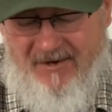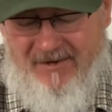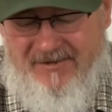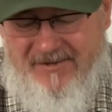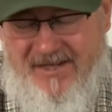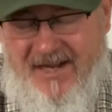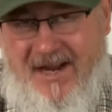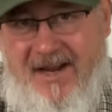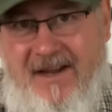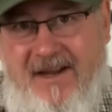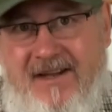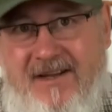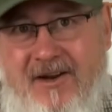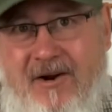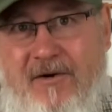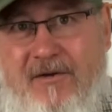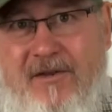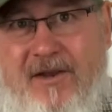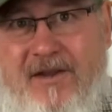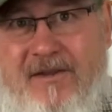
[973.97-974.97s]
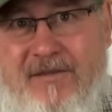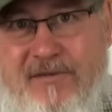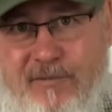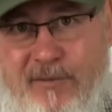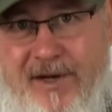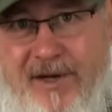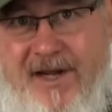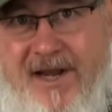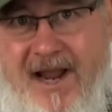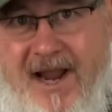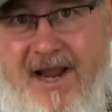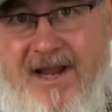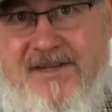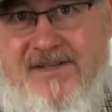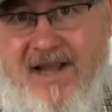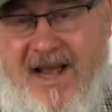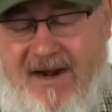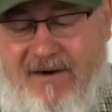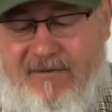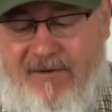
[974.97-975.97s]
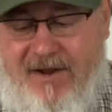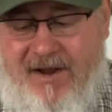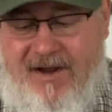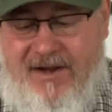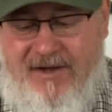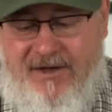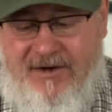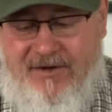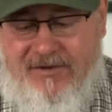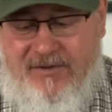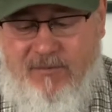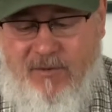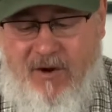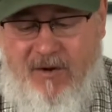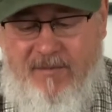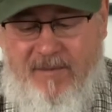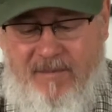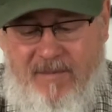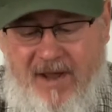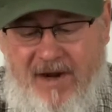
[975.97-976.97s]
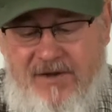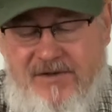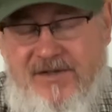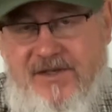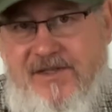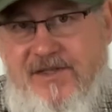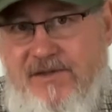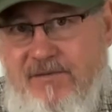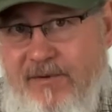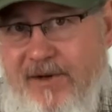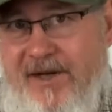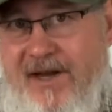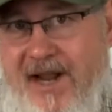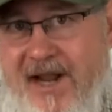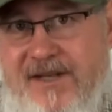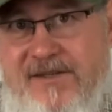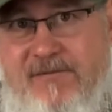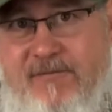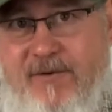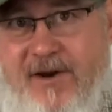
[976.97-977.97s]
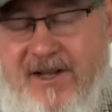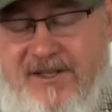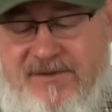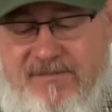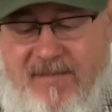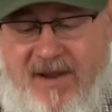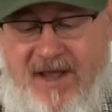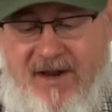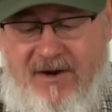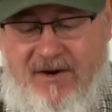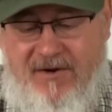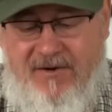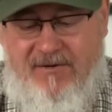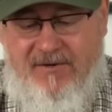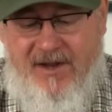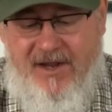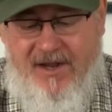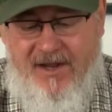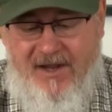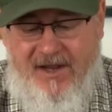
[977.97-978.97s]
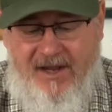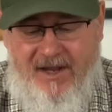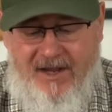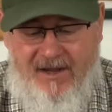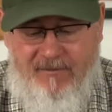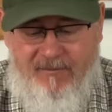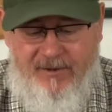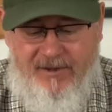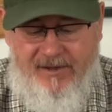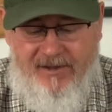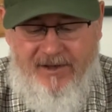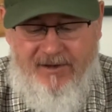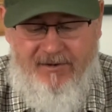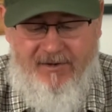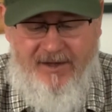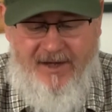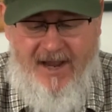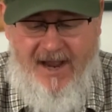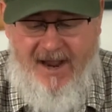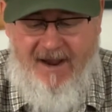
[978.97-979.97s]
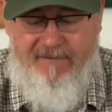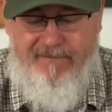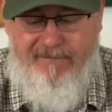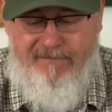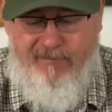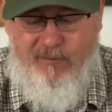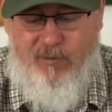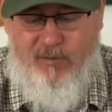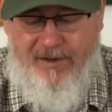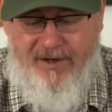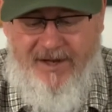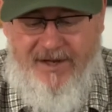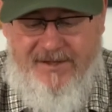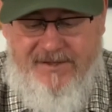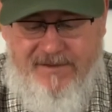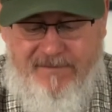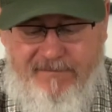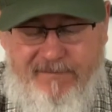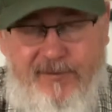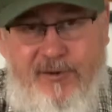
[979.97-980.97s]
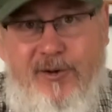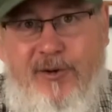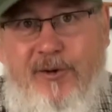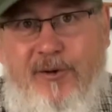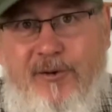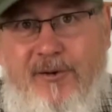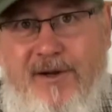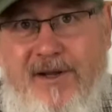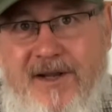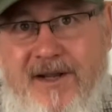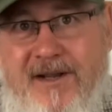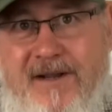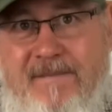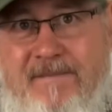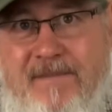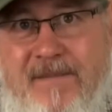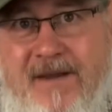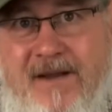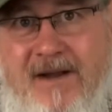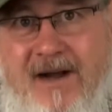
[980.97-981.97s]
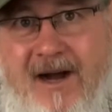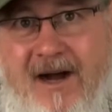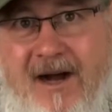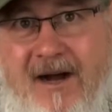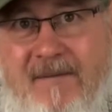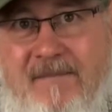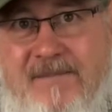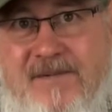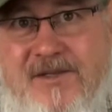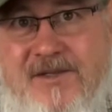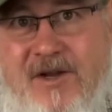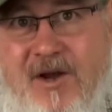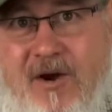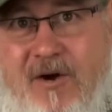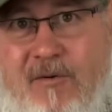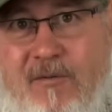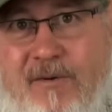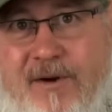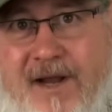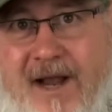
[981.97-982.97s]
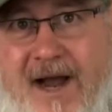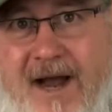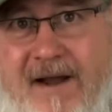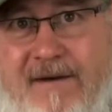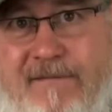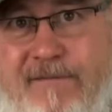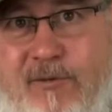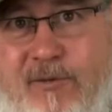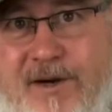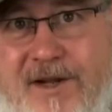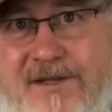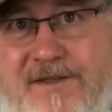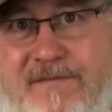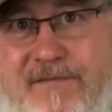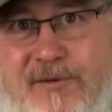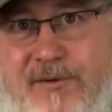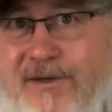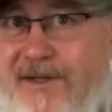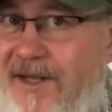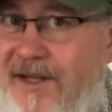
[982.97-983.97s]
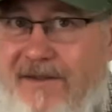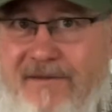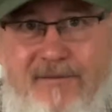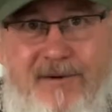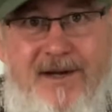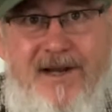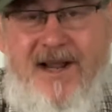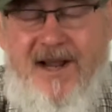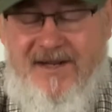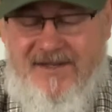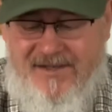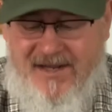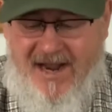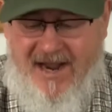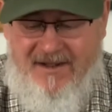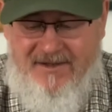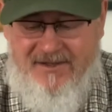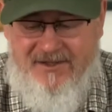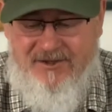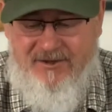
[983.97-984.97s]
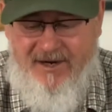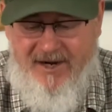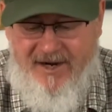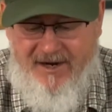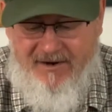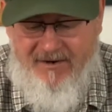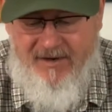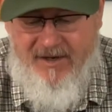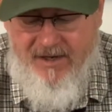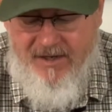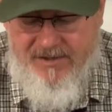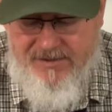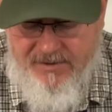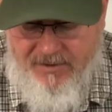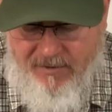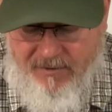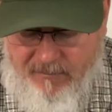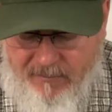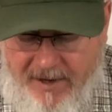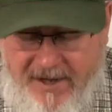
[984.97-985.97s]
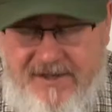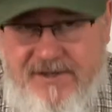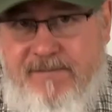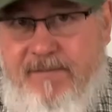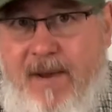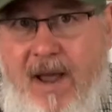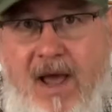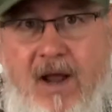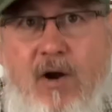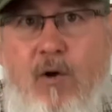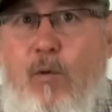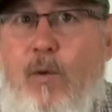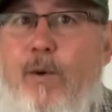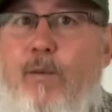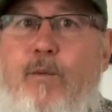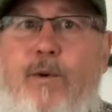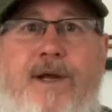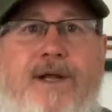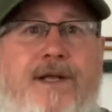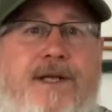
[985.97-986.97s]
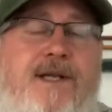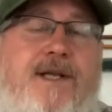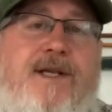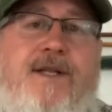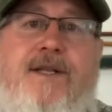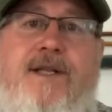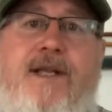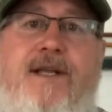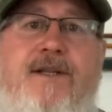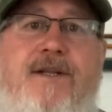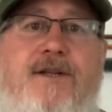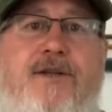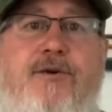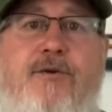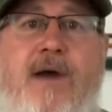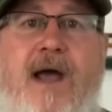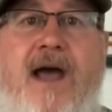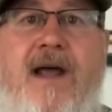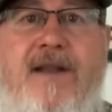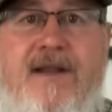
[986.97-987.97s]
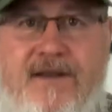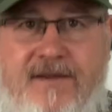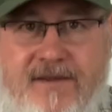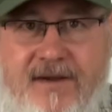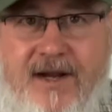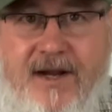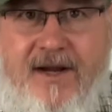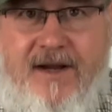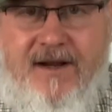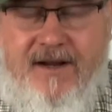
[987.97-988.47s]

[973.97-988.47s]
day, in 3 days out of, Tuolumne Meadows is 3 days from Red's Meadow, and we literally have 4 days of food. So we got 4 days of food to get 3 days down the trail. So at Red's Meadow, we really didn't need to do anything.